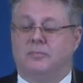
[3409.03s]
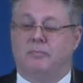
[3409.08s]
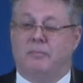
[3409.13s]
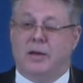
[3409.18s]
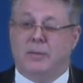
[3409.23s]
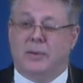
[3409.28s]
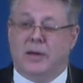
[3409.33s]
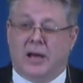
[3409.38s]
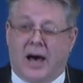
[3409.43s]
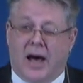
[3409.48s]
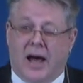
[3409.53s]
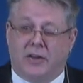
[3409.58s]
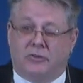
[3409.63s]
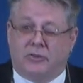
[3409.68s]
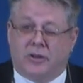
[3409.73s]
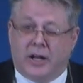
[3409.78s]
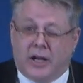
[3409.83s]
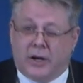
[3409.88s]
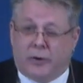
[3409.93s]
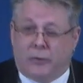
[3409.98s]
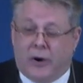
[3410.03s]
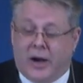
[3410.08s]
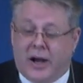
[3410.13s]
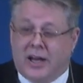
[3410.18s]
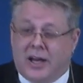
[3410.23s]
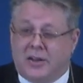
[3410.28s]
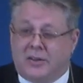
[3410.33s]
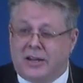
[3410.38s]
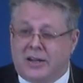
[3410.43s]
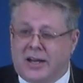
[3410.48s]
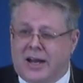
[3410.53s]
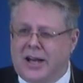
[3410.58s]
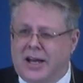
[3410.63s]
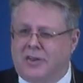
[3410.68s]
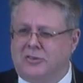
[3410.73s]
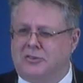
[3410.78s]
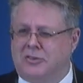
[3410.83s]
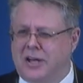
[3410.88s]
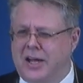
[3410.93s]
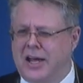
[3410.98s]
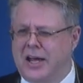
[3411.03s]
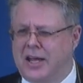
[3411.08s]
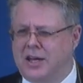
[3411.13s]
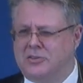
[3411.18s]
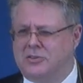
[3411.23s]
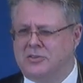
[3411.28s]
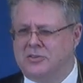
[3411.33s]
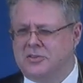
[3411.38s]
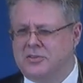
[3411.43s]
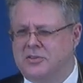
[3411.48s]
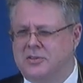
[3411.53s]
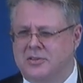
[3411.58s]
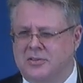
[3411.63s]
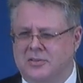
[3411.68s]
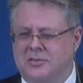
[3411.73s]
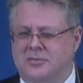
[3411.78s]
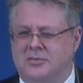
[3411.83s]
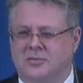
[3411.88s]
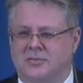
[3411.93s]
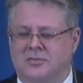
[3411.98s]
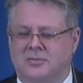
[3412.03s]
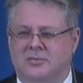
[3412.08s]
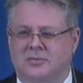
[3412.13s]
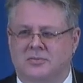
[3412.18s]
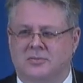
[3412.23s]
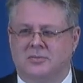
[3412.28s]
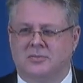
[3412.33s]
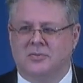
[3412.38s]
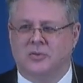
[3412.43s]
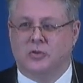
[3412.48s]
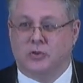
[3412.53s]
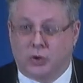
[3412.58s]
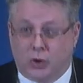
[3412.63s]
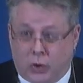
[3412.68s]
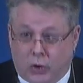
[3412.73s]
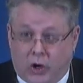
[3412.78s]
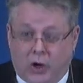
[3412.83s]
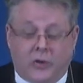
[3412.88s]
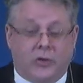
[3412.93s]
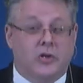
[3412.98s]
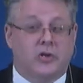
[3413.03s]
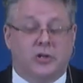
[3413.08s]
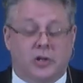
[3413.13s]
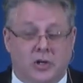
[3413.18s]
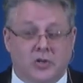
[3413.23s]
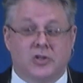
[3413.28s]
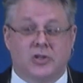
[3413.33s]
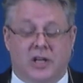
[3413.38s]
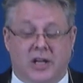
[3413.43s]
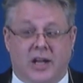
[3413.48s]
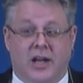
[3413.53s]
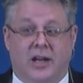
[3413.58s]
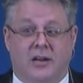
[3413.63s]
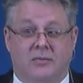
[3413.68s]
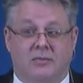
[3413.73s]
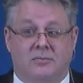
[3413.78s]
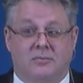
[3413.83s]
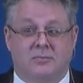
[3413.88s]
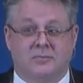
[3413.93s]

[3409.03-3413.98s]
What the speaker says: Maybe God's getting ready in the United States to grow the church again.